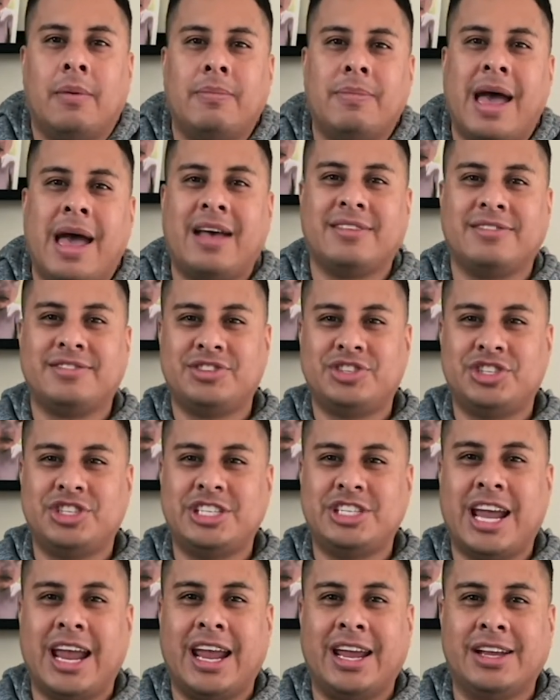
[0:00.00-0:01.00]
has
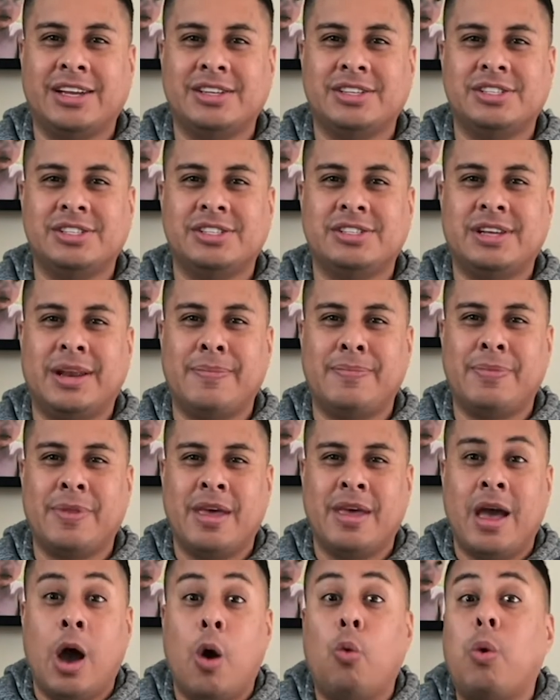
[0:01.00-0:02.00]
changed. And
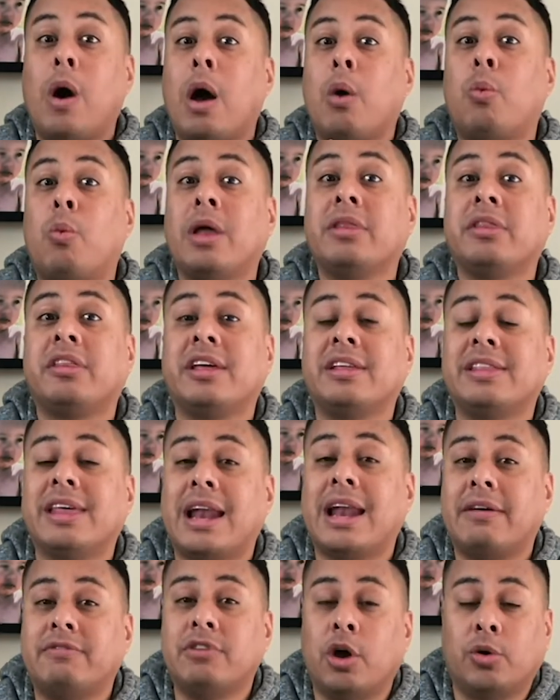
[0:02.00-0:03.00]
one thing that
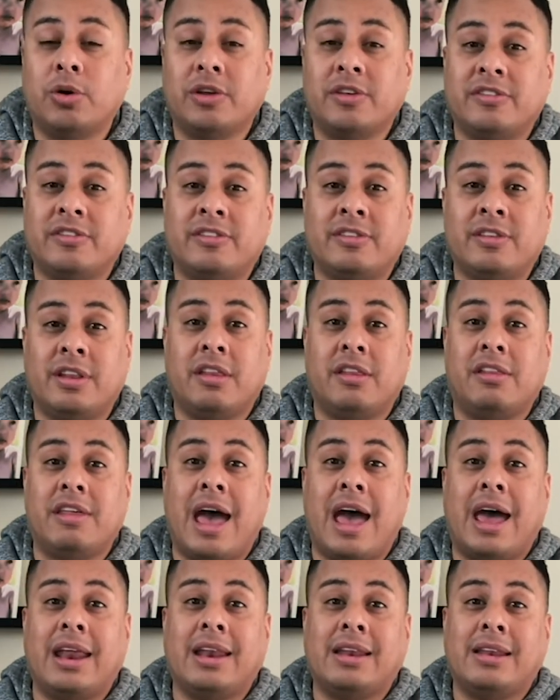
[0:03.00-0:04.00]
I've noticed
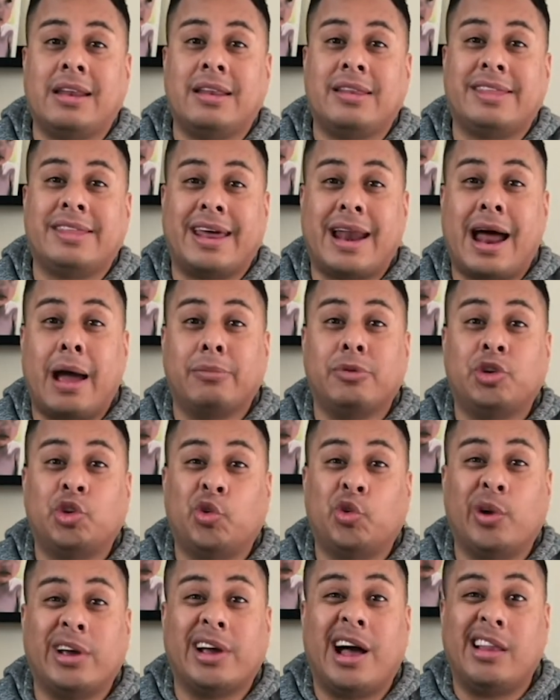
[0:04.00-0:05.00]
that I'm
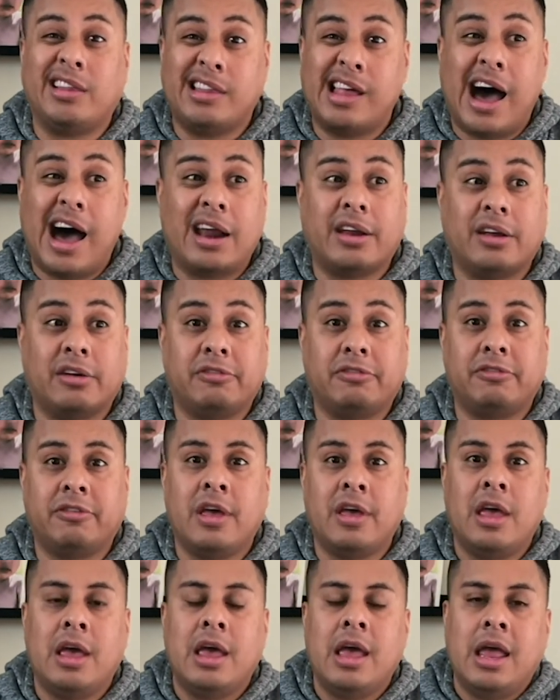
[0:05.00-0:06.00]
doing a lot of
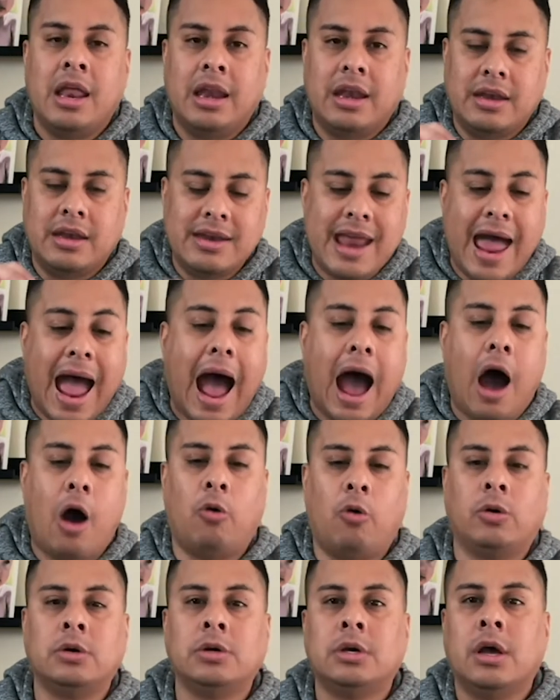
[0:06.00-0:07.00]

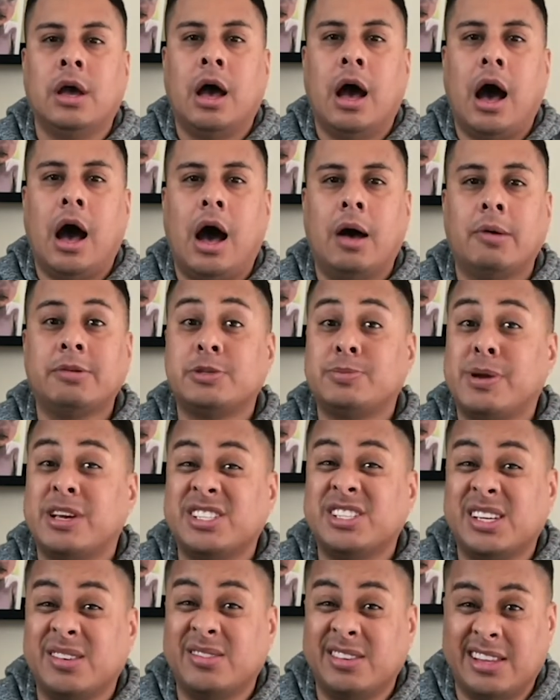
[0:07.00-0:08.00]
now,
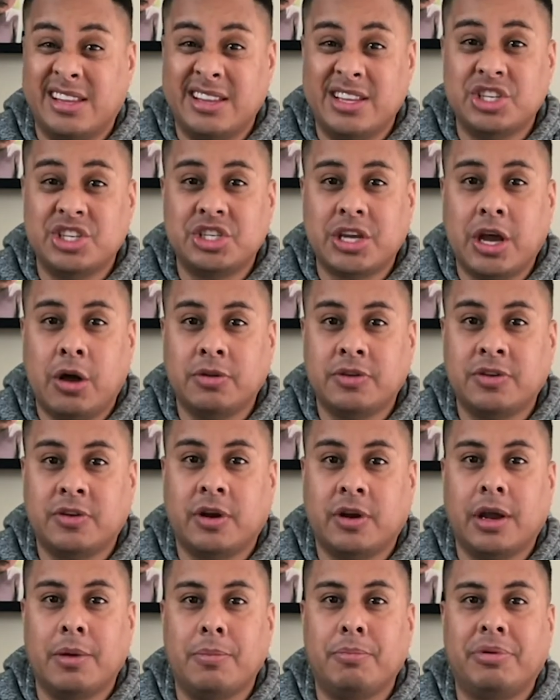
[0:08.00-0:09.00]
especially within the shelter
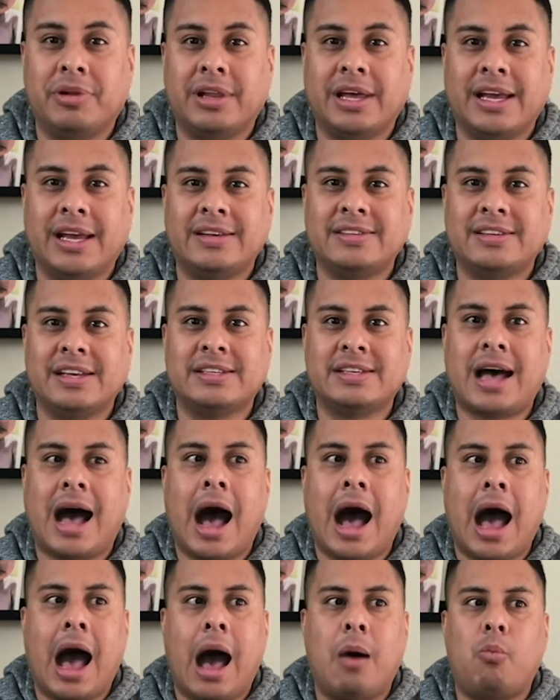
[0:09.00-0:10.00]
in place, is
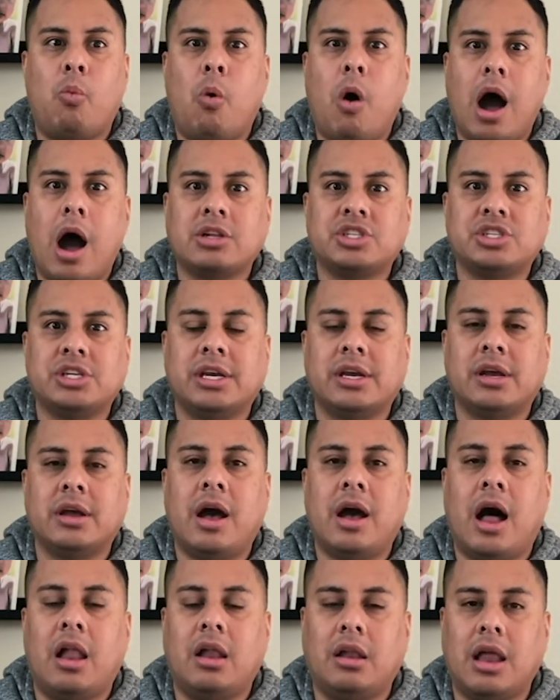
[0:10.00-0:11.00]
I'm watching
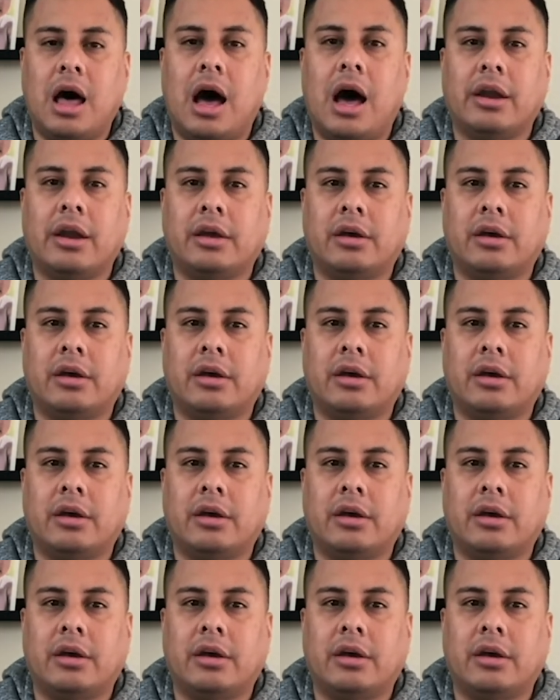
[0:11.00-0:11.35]
a lot